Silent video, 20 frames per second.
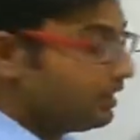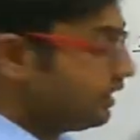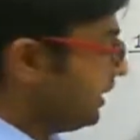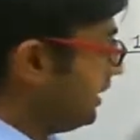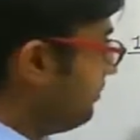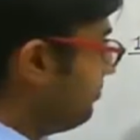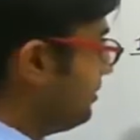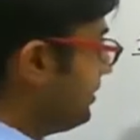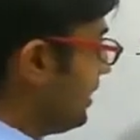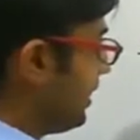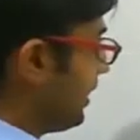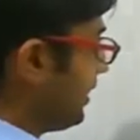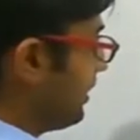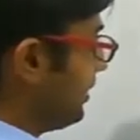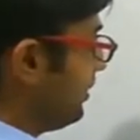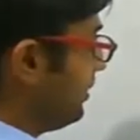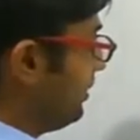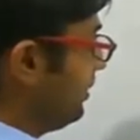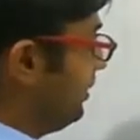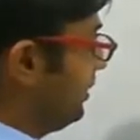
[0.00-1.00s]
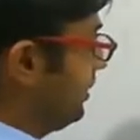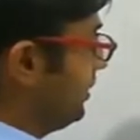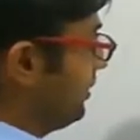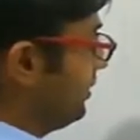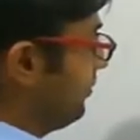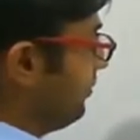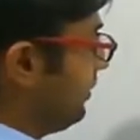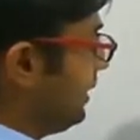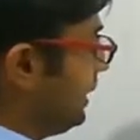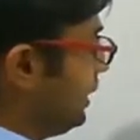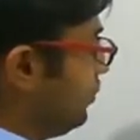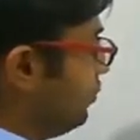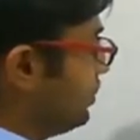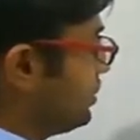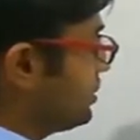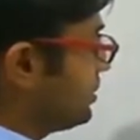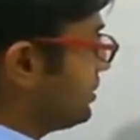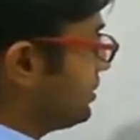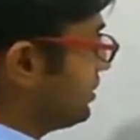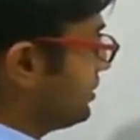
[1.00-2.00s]
if the angle value
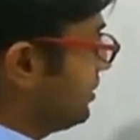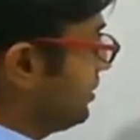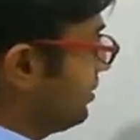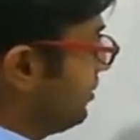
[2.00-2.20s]
is